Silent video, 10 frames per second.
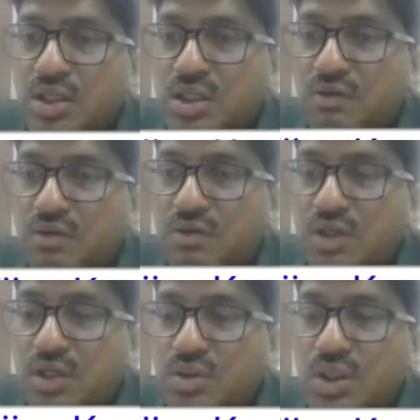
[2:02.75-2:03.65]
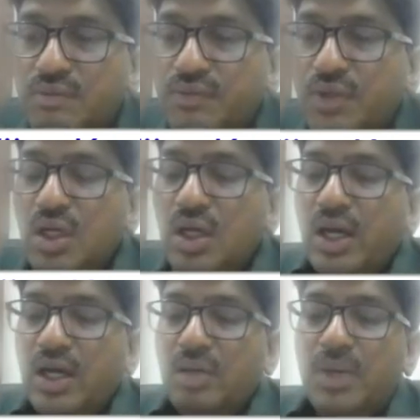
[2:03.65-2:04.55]
is given in question,
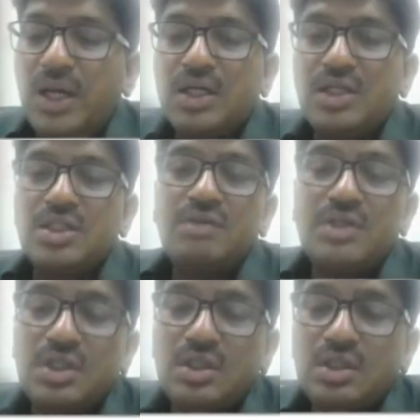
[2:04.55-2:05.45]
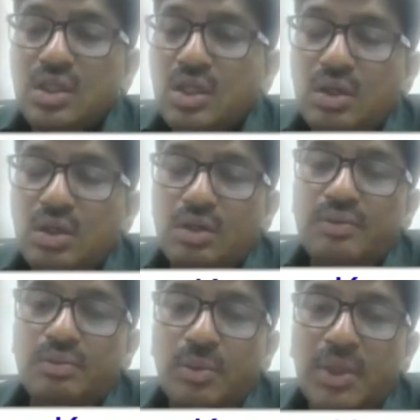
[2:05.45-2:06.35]
and by conservation of
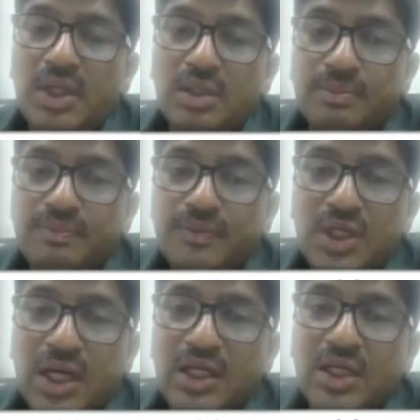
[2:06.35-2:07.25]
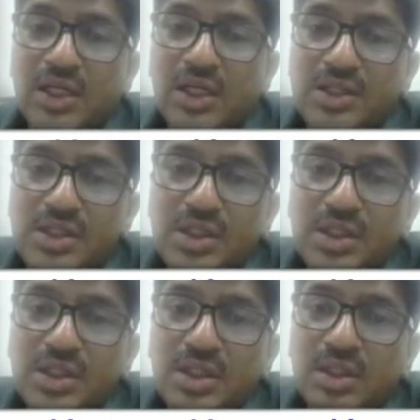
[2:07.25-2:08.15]
momentum, kinetic energy
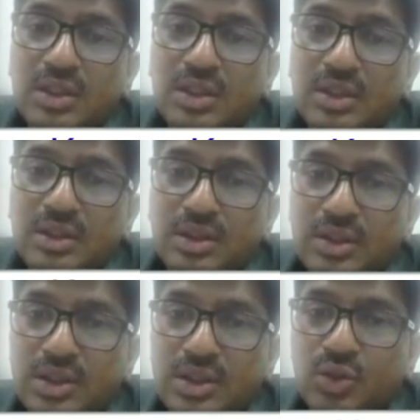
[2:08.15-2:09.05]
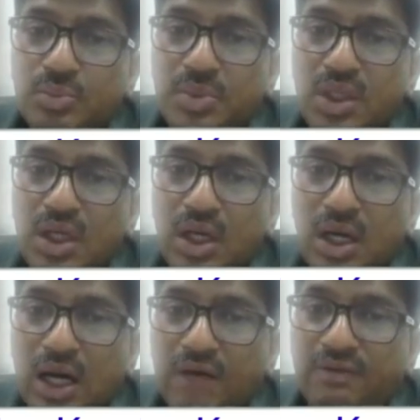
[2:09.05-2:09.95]
it should be
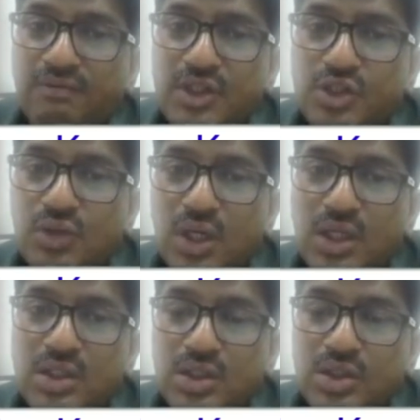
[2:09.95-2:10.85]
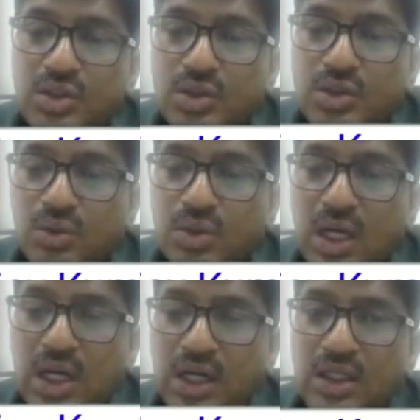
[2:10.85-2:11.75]
half mv square. So
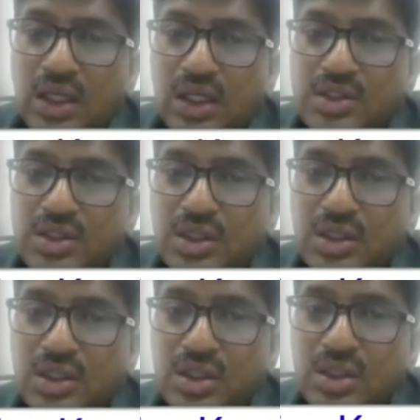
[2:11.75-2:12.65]
kinetic energy